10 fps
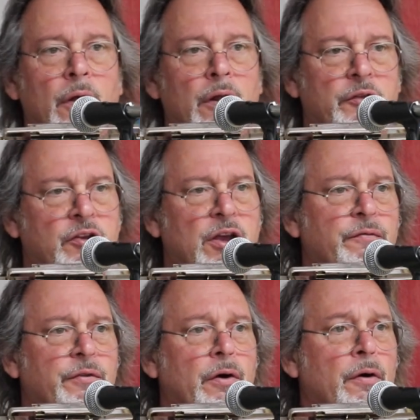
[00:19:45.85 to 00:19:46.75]
Let's
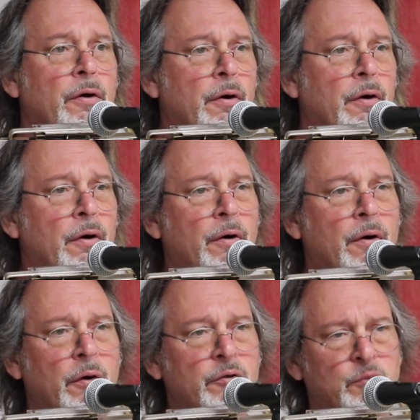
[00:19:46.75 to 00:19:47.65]
give
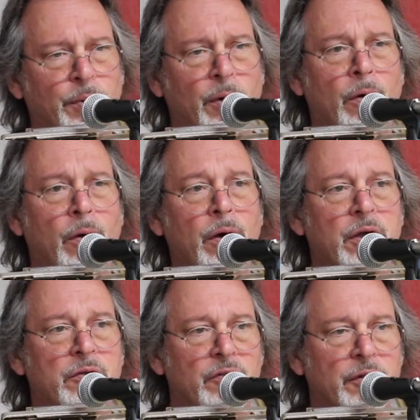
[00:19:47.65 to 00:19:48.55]
those
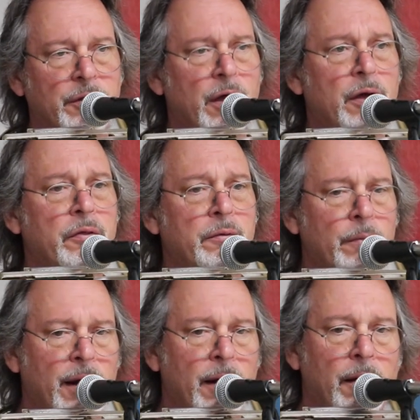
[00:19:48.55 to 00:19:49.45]
boys another
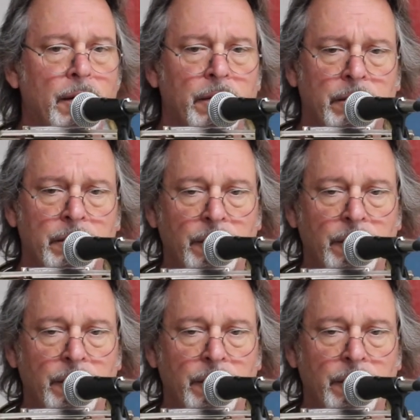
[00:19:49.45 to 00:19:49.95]
round.